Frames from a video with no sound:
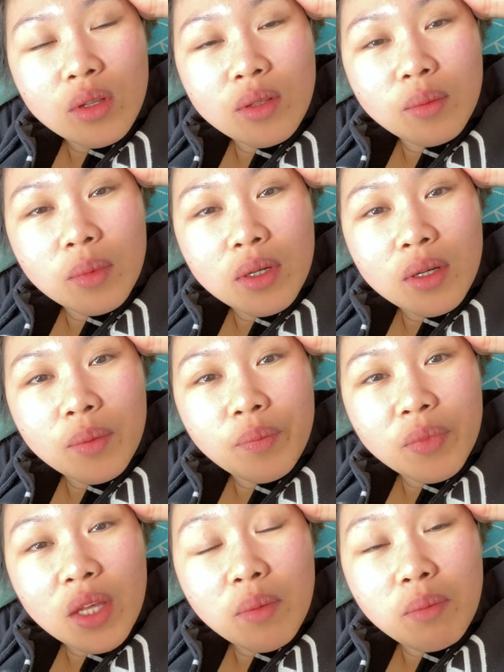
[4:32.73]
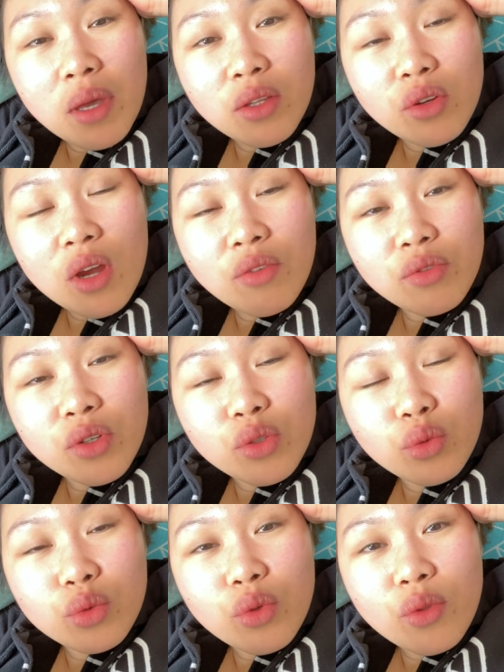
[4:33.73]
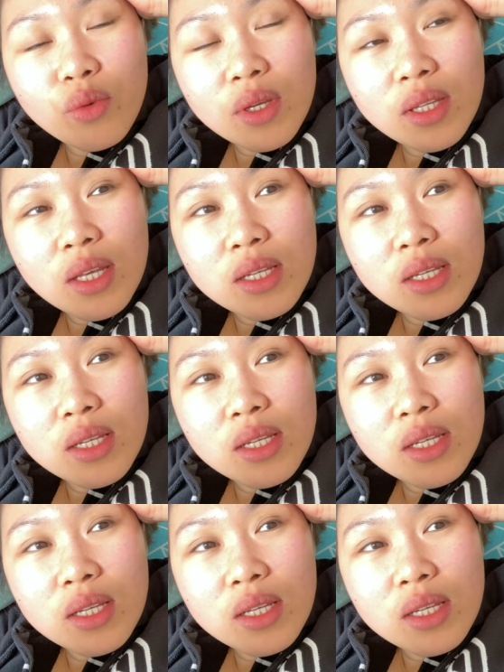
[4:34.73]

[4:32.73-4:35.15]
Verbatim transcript: will um, get better after two to three